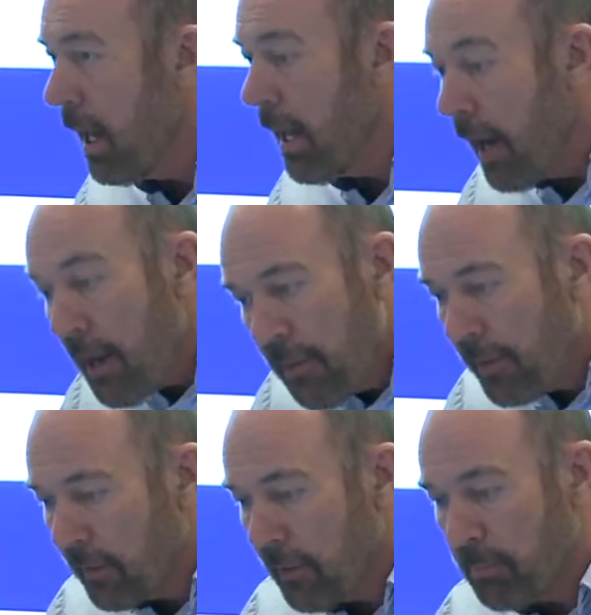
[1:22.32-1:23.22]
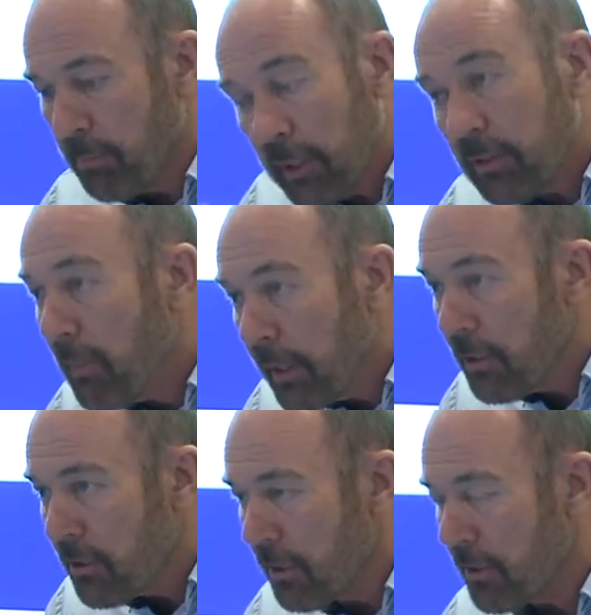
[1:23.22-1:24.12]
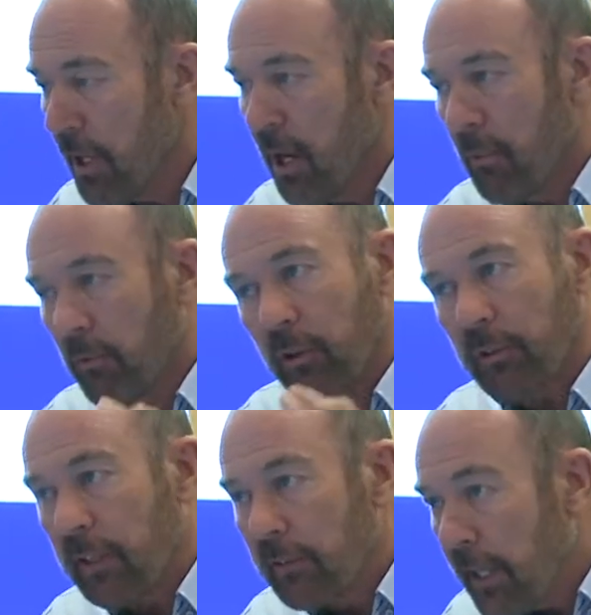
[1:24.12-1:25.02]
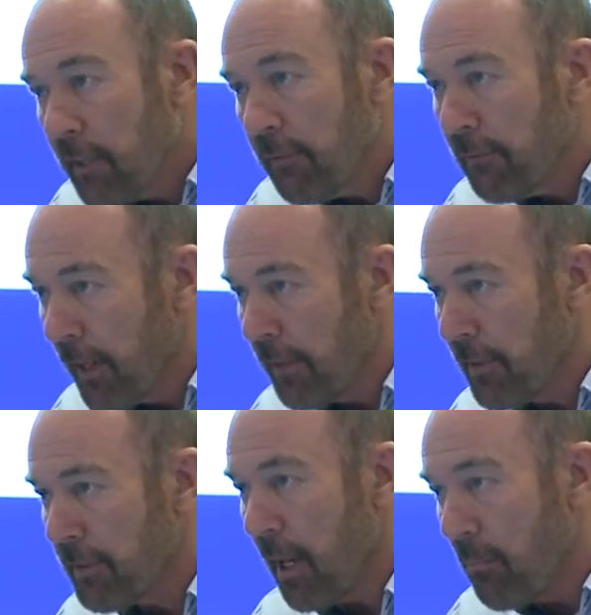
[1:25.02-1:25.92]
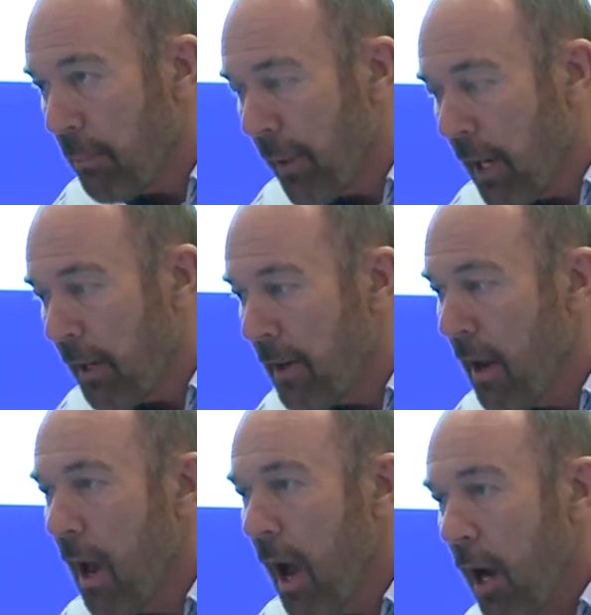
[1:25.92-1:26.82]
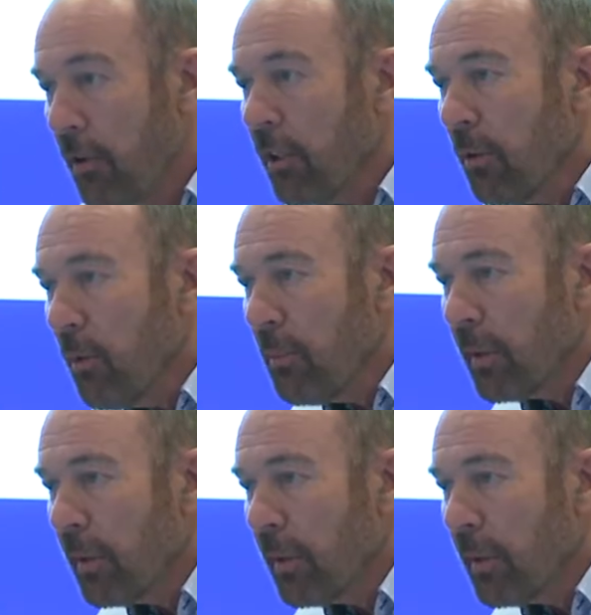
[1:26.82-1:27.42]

And I think as bus managers, we've got to identify this and plan how can we